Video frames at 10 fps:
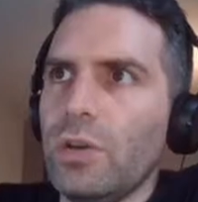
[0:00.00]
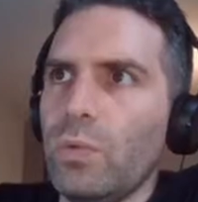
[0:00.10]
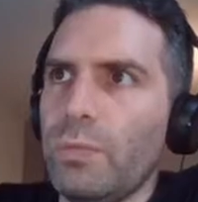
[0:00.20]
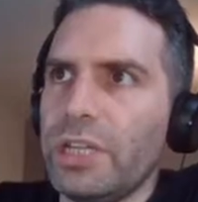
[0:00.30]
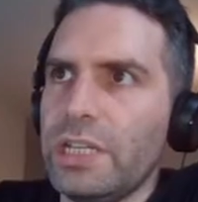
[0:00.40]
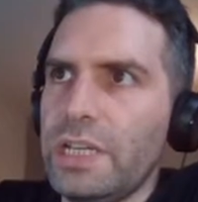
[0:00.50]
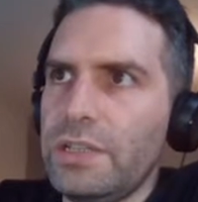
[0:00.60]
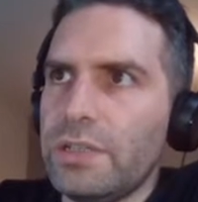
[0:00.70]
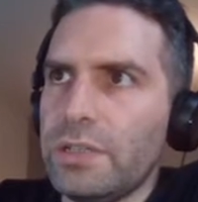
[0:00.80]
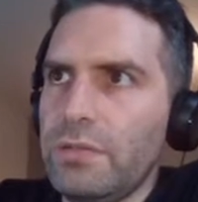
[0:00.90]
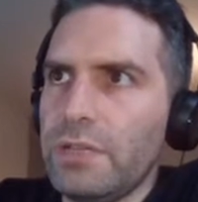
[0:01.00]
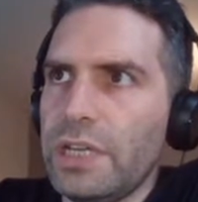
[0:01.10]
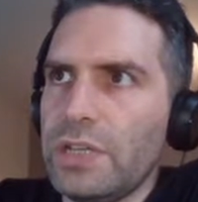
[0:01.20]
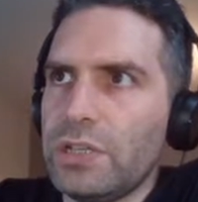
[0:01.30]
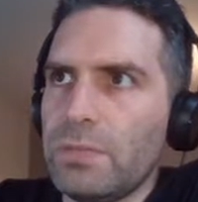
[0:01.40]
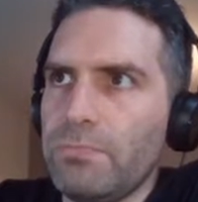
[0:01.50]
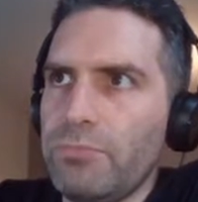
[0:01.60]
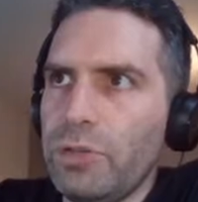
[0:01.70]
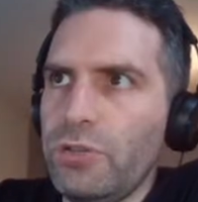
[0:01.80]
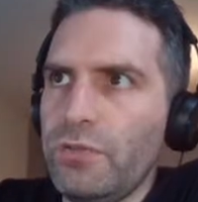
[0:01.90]
What we're going to then do is
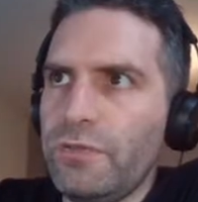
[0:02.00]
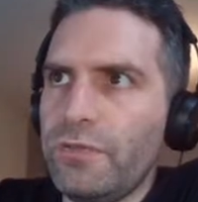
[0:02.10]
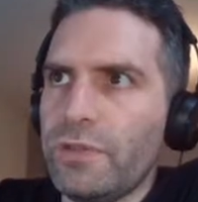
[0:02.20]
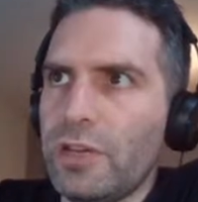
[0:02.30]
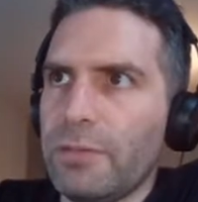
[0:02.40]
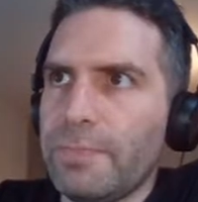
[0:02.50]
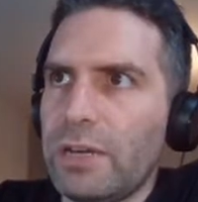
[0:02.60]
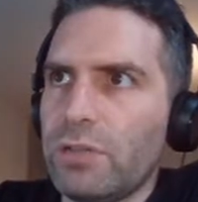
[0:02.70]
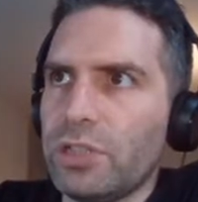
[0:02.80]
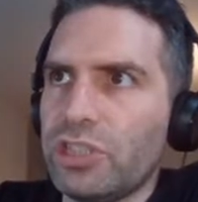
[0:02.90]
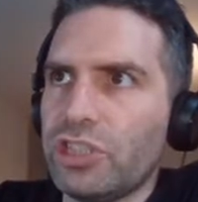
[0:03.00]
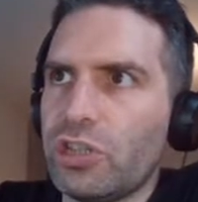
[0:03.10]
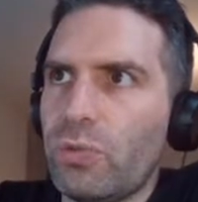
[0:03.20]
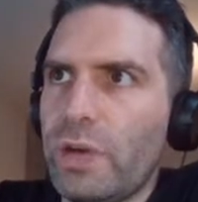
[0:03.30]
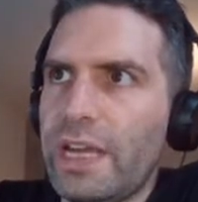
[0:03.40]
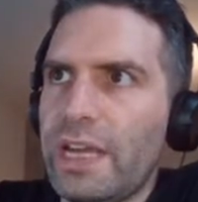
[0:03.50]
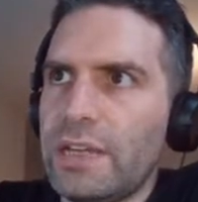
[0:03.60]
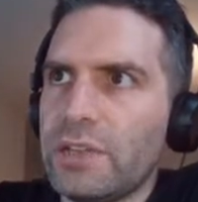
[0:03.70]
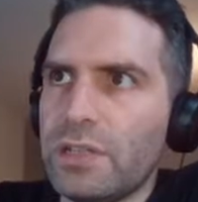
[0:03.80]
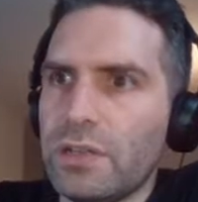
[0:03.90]
move about a
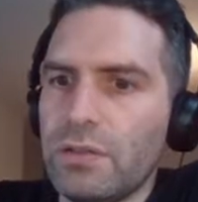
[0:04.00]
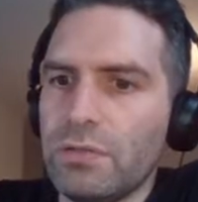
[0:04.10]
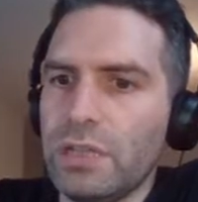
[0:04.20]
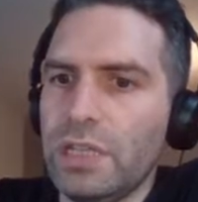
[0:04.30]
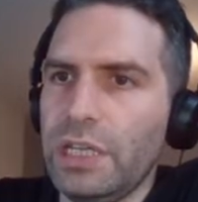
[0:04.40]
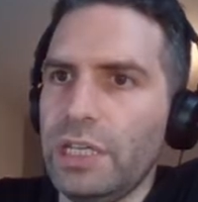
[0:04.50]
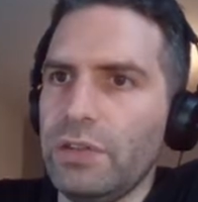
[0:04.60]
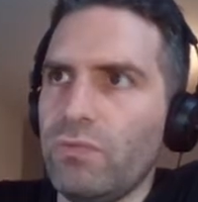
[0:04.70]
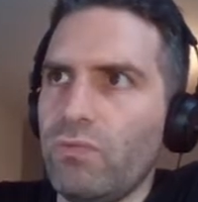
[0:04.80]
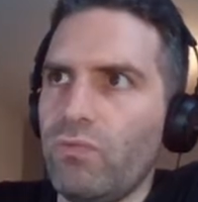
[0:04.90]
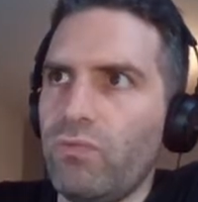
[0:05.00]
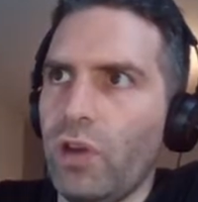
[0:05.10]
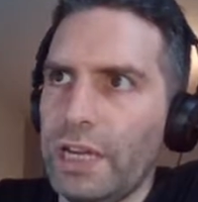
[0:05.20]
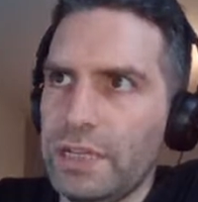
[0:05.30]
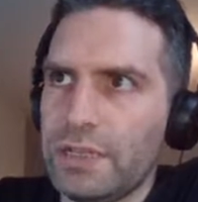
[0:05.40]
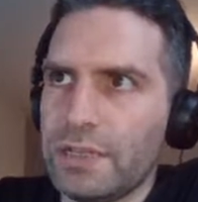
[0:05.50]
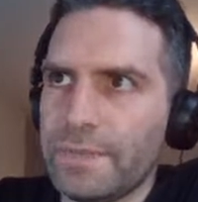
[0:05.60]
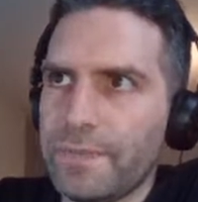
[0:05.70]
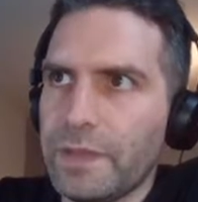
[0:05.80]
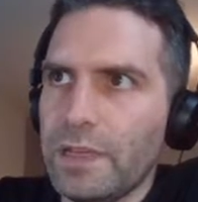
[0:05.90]
square to the right.
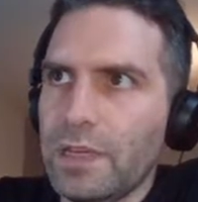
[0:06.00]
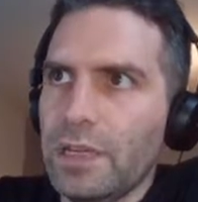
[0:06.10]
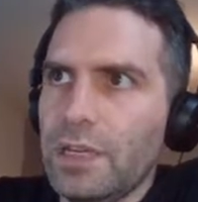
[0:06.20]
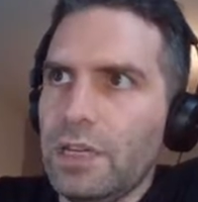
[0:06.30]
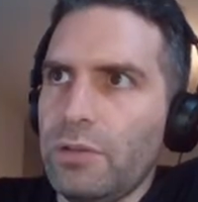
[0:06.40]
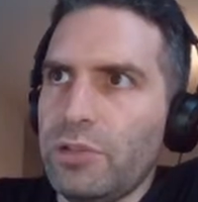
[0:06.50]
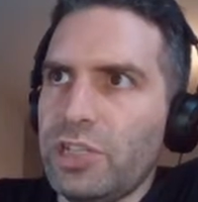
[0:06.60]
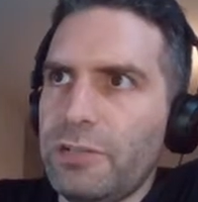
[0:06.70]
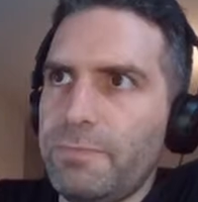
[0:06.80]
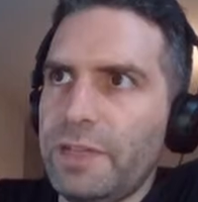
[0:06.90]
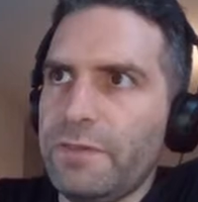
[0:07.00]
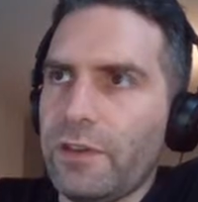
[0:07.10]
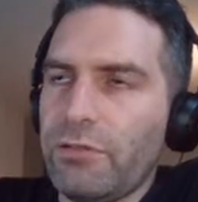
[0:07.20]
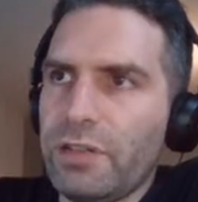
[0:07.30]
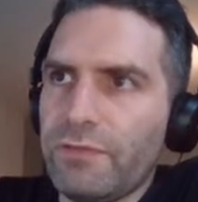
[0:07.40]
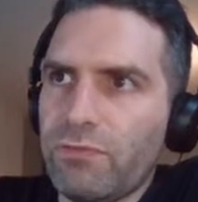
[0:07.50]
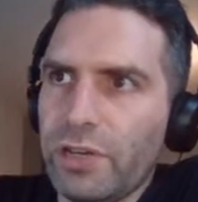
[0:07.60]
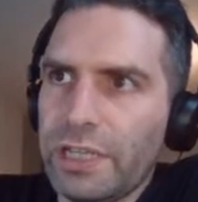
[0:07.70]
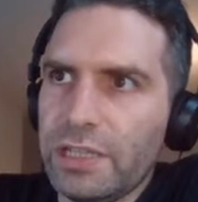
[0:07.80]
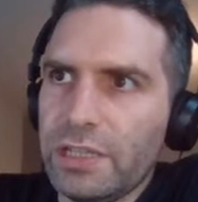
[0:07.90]
And we should be far enough
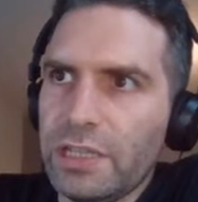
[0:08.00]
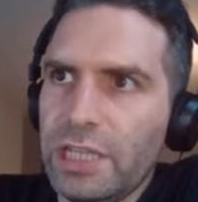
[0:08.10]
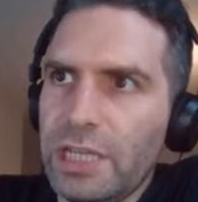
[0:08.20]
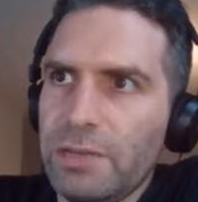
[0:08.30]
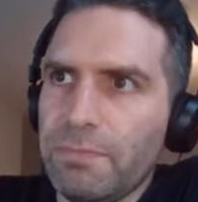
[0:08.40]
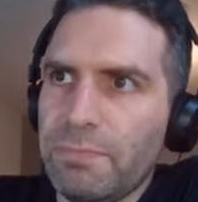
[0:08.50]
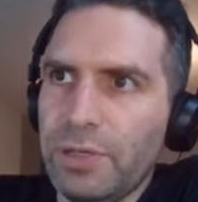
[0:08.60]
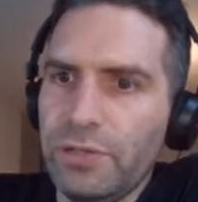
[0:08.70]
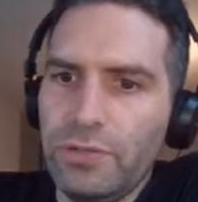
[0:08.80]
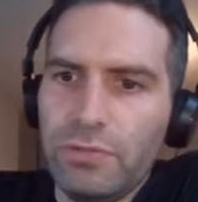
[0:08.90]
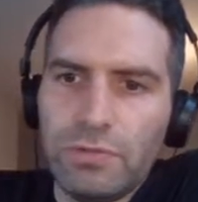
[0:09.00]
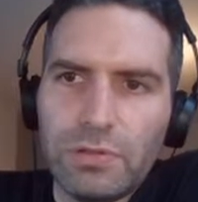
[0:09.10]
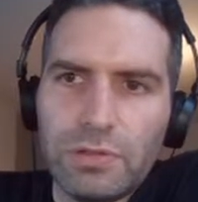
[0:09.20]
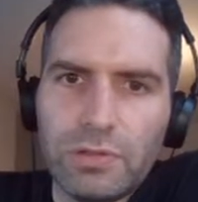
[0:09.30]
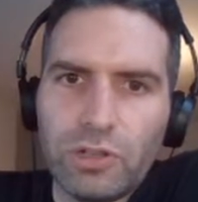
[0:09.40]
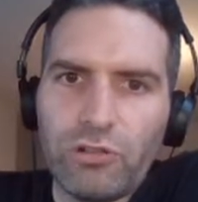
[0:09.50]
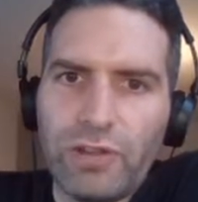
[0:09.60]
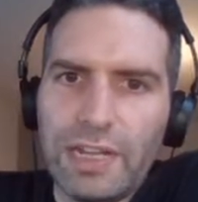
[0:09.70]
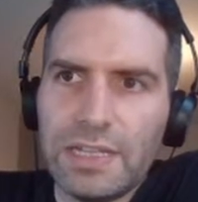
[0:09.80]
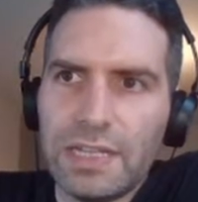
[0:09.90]
right that the blue
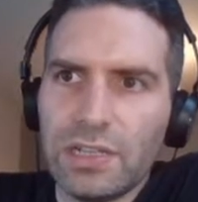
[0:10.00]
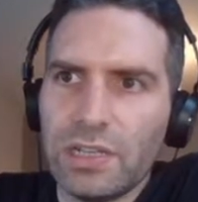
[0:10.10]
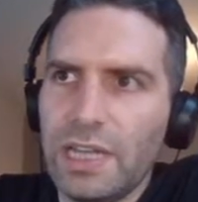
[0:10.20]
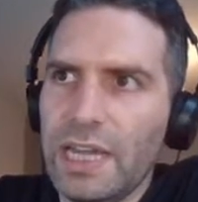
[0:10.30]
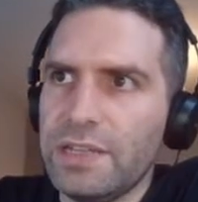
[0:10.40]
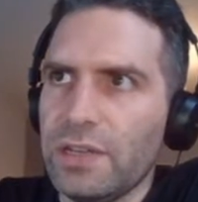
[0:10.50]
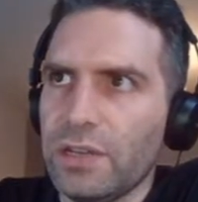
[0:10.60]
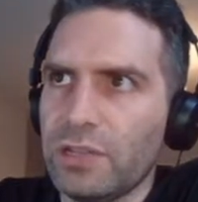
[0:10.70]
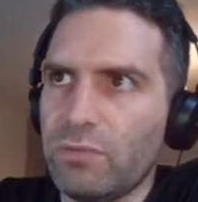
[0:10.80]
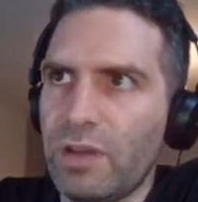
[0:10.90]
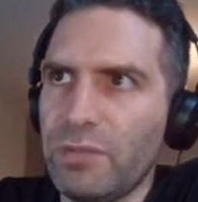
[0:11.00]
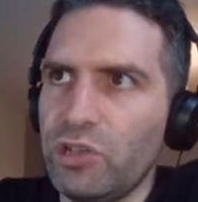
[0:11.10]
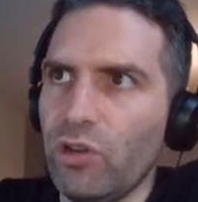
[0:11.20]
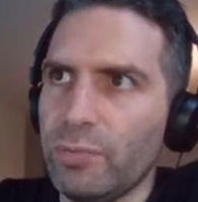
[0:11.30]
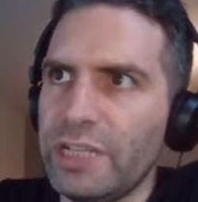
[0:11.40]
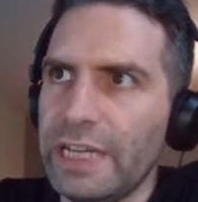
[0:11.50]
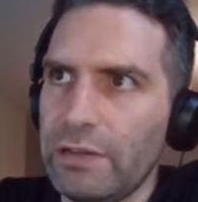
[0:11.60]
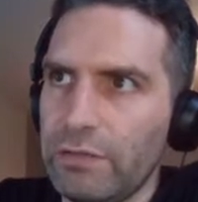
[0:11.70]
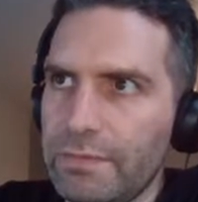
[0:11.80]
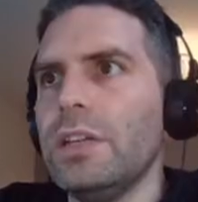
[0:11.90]
crate isn't going to hit us when we drop
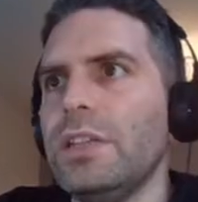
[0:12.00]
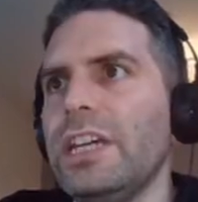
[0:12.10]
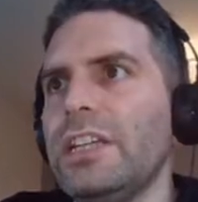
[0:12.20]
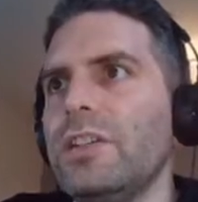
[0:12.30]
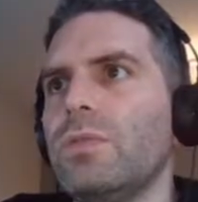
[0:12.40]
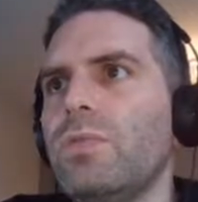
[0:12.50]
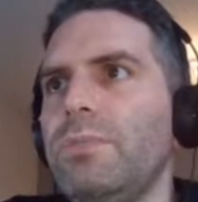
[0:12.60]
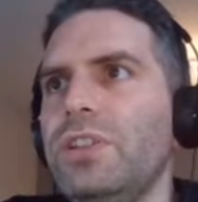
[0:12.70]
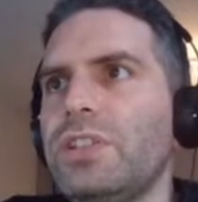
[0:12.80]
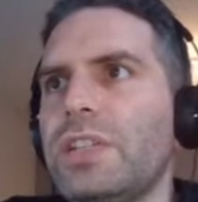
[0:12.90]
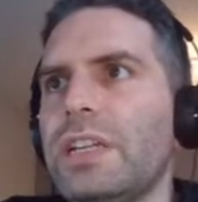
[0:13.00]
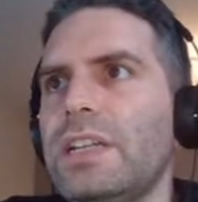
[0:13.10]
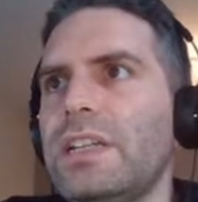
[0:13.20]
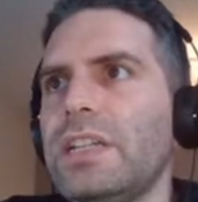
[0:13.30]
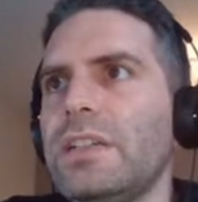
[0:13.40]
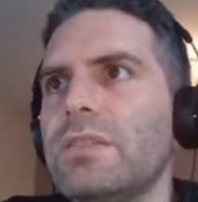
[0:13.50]
down. Then when we're standing